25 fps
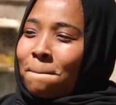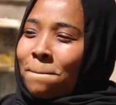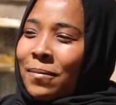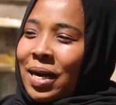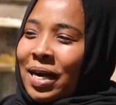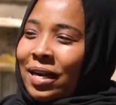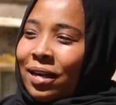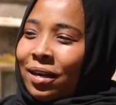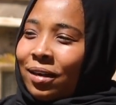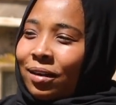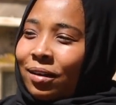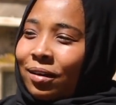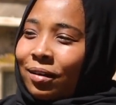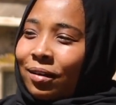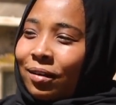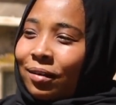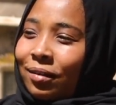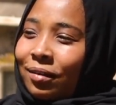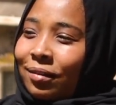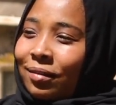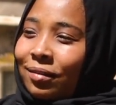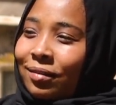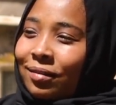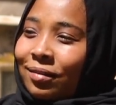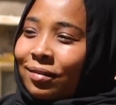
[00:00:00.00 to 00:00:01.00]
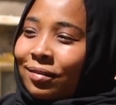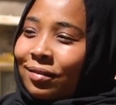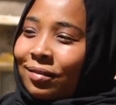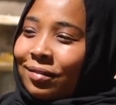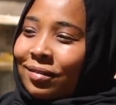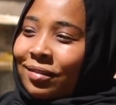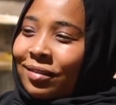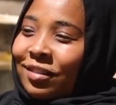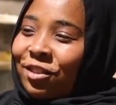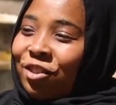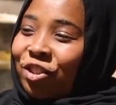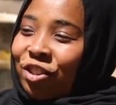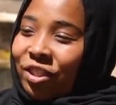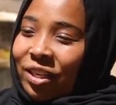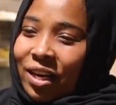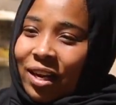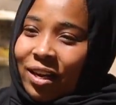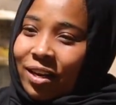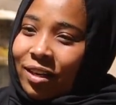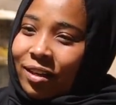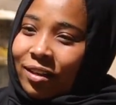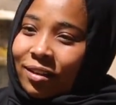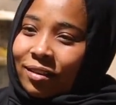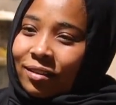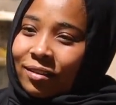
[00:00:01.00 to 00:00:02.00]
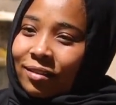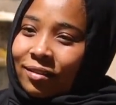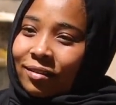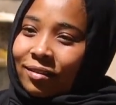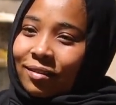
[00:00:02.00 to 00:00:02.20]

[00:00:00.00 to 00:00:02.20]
my journey